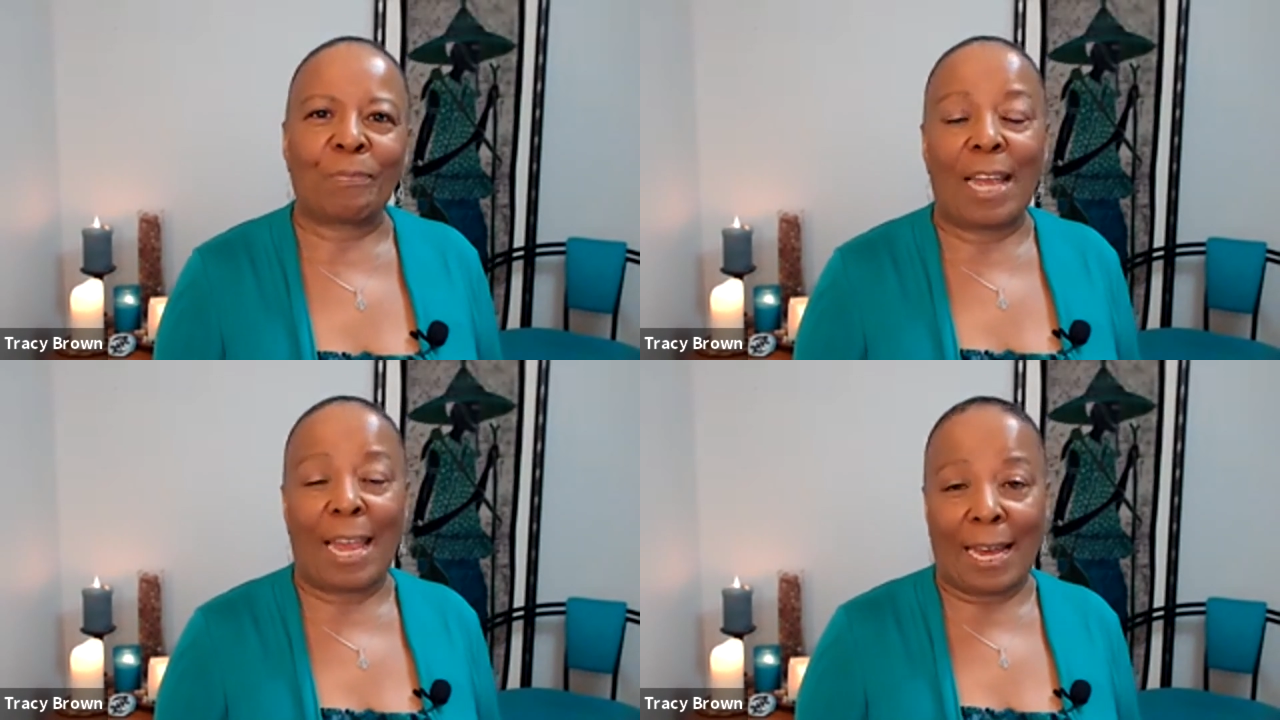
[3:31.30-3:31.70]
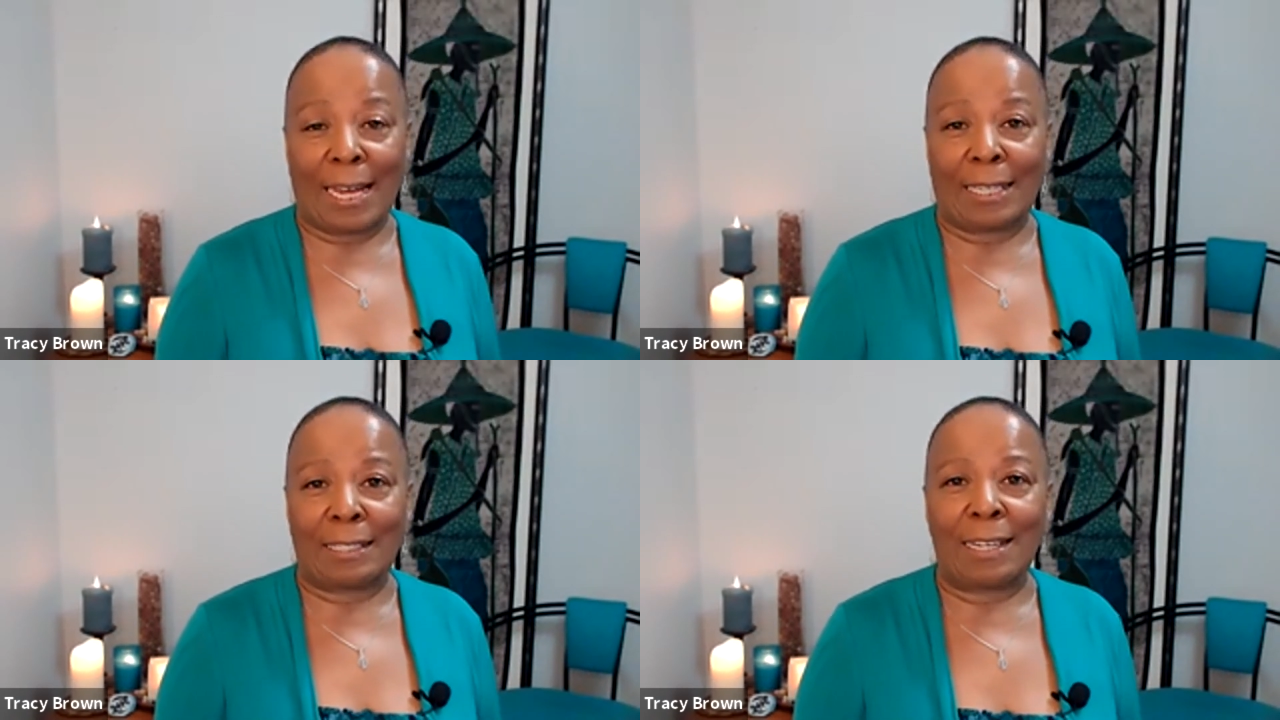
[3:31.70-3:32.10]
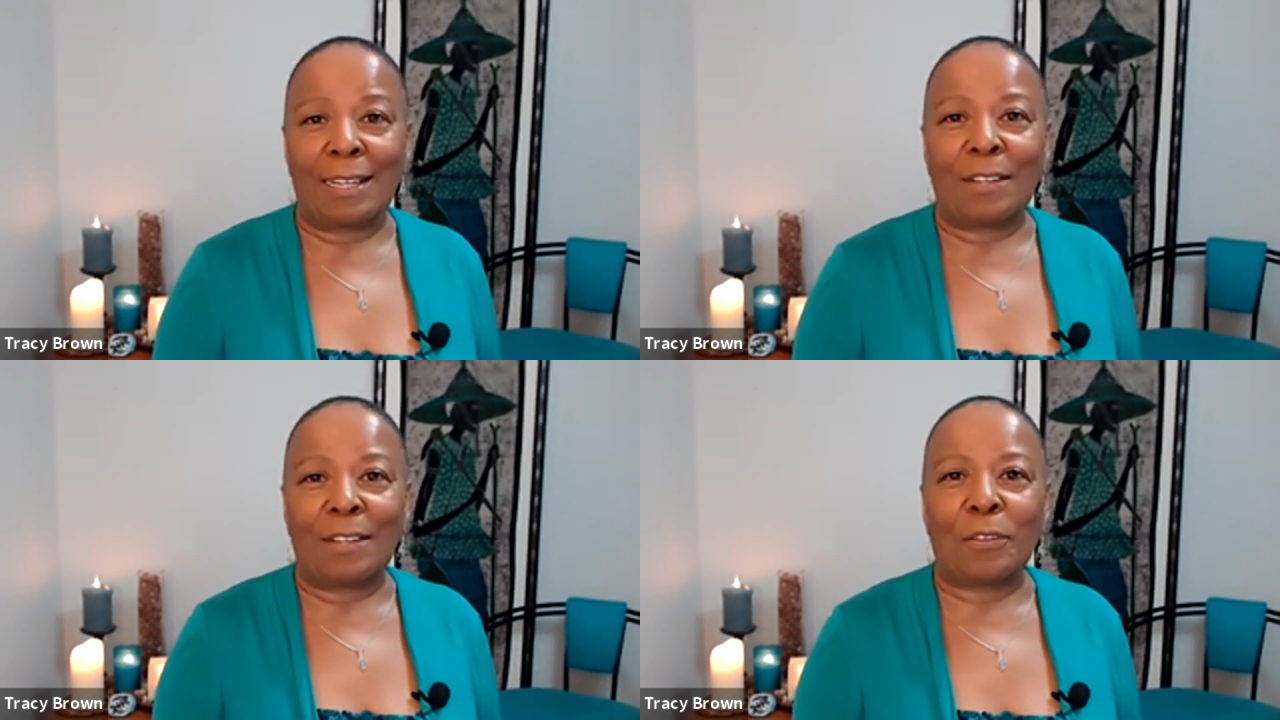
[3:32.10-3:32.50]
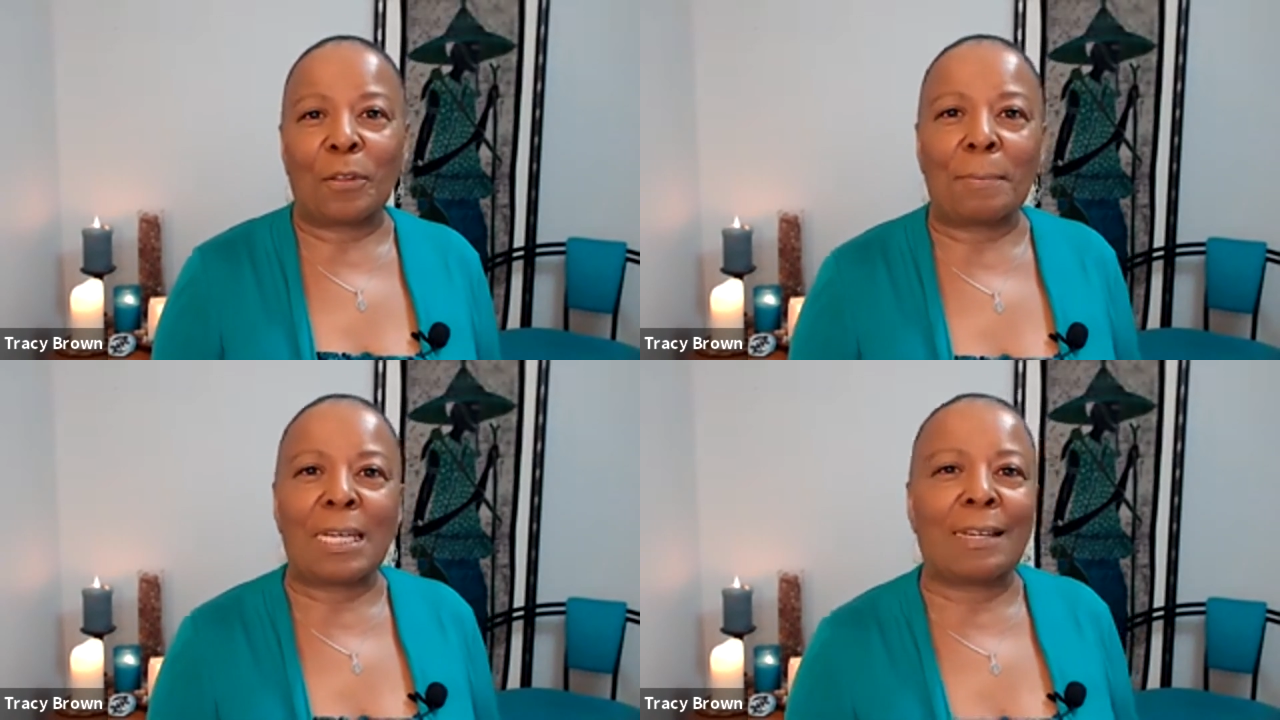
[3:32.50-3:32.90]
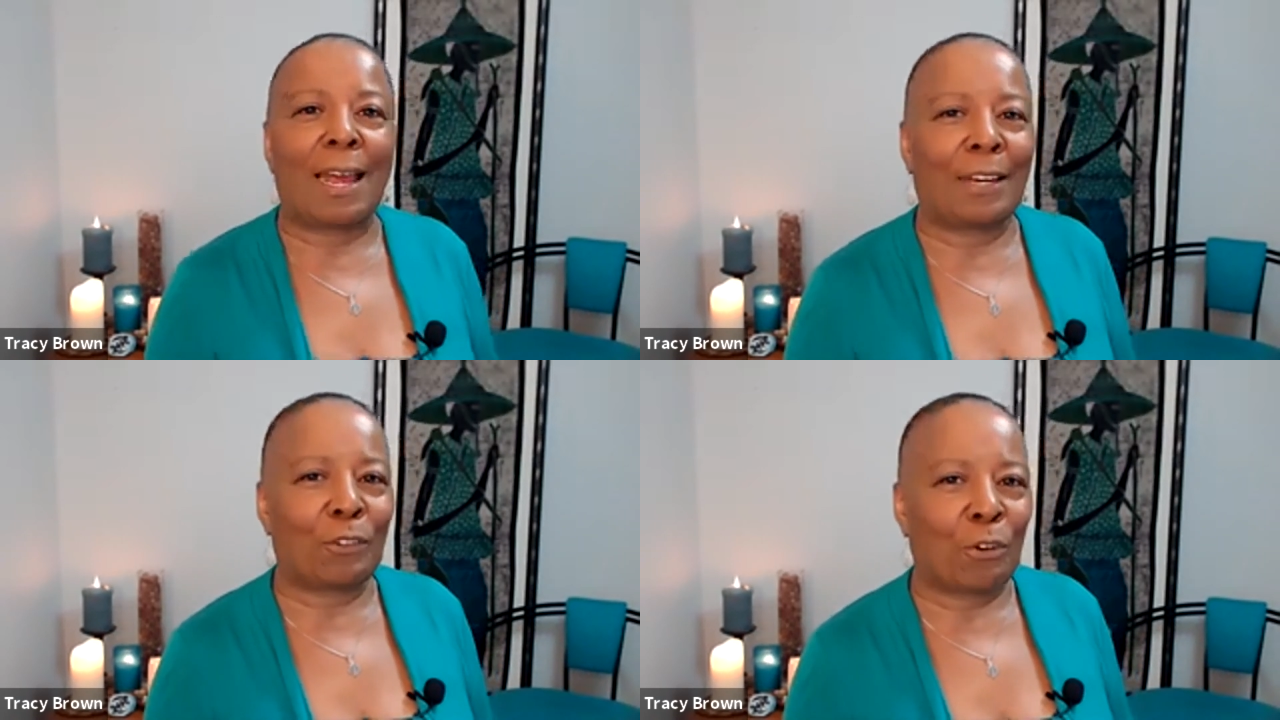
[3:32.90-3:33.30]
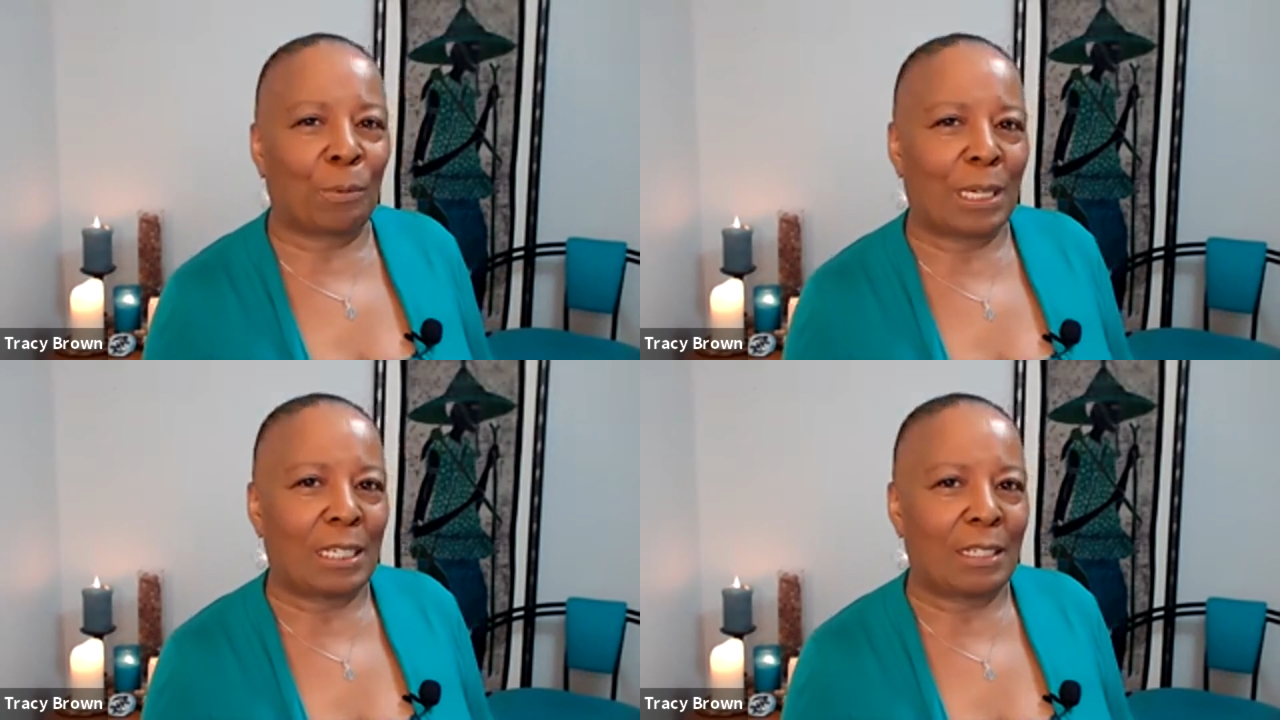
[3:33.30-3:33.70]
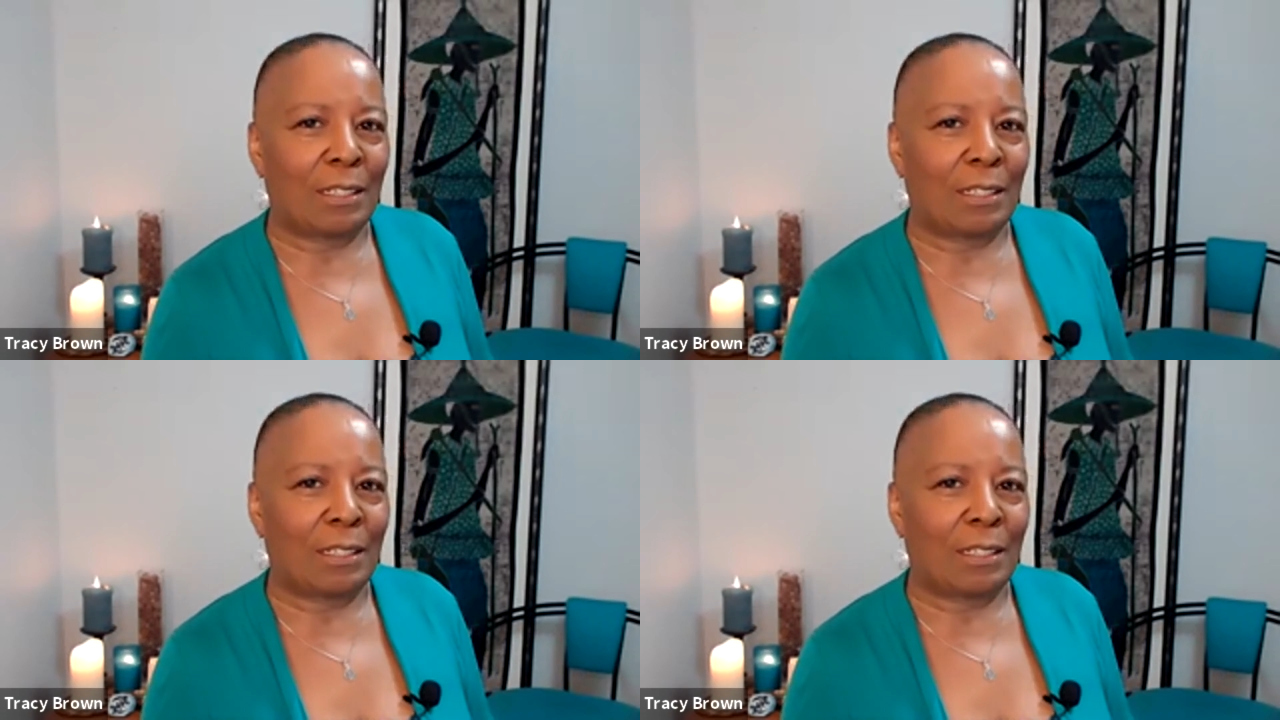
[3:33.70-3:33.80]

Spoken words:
And the meet and greet.